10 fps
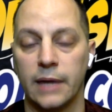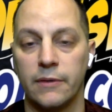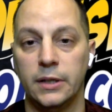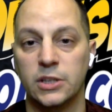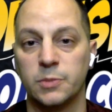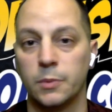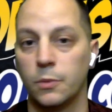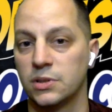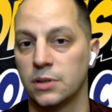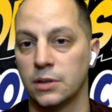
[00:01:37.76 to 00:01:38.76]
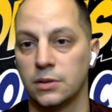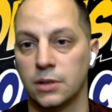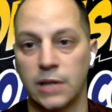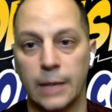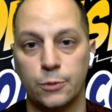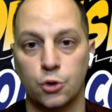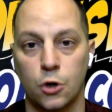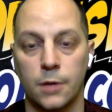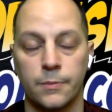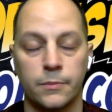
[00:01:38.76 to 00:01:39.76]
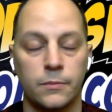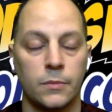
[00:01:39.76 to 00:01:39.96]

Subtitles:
Kevin Eastman was the top draw,